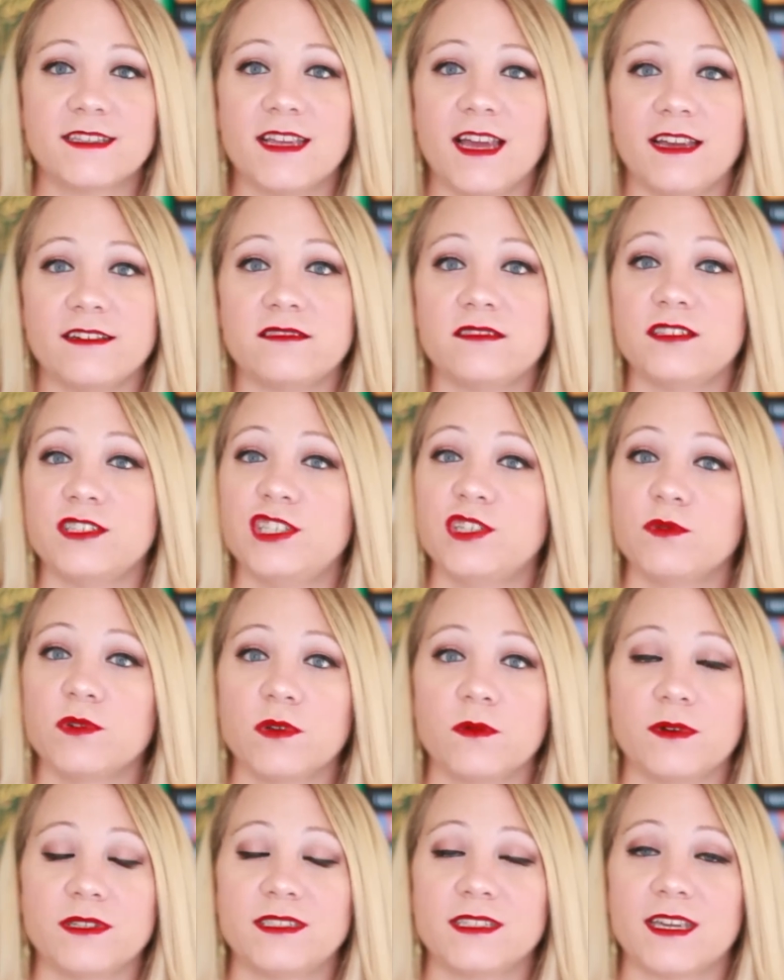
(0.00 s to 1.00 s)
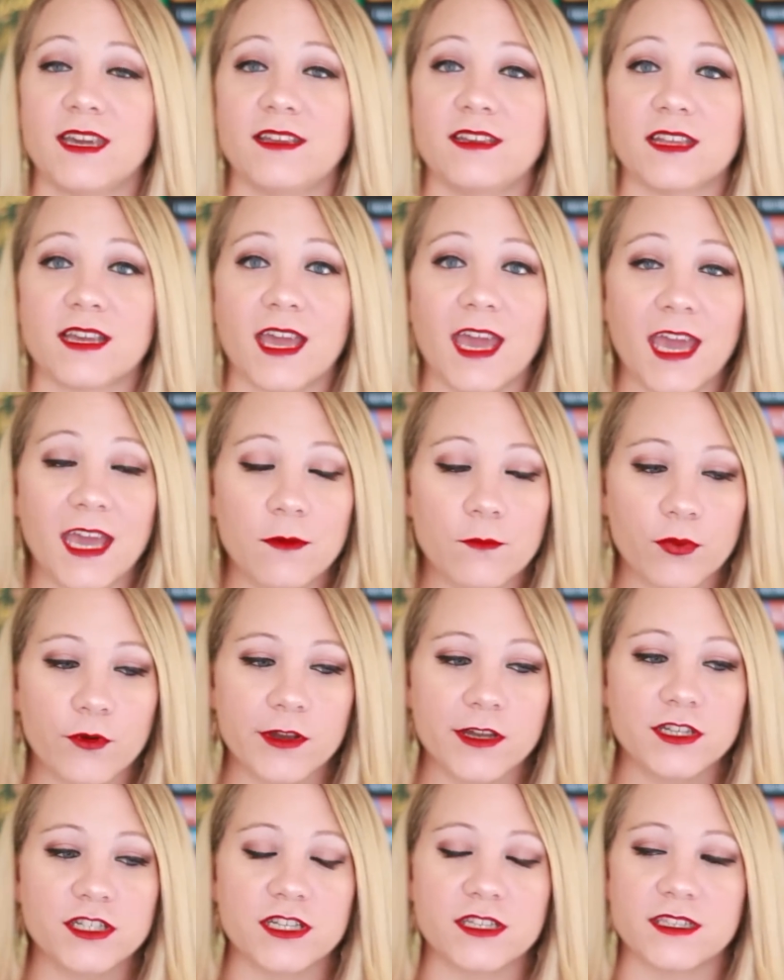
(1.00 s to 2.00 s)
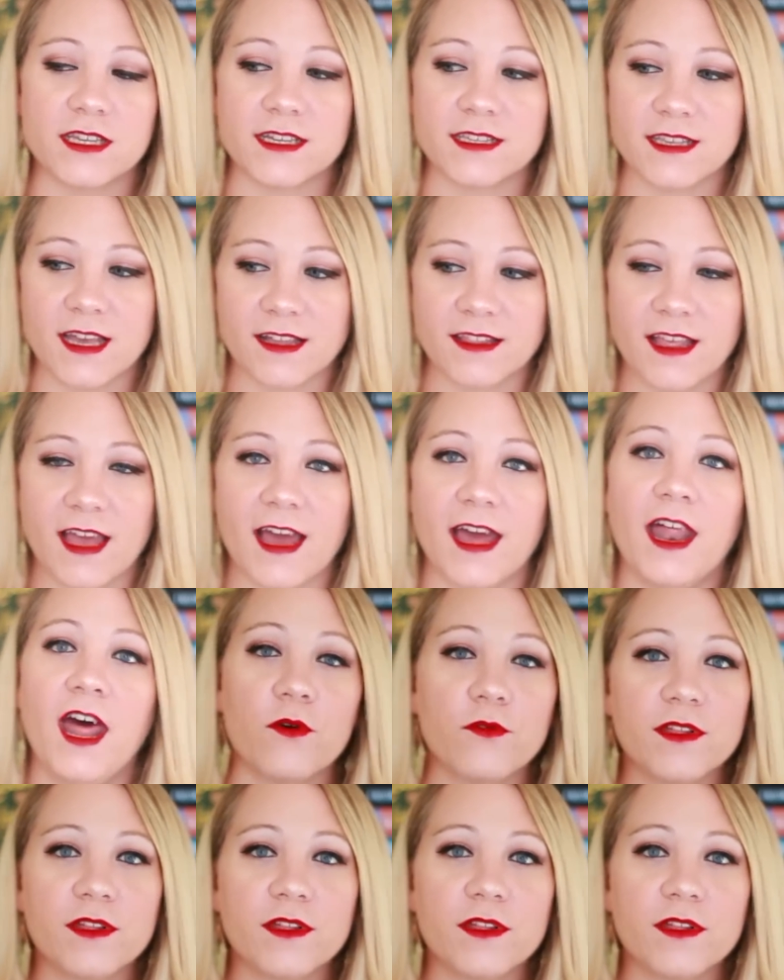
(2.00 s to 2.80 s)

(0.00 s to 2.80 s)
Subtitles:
tests, and she really wants to get into Cambridge and things like that.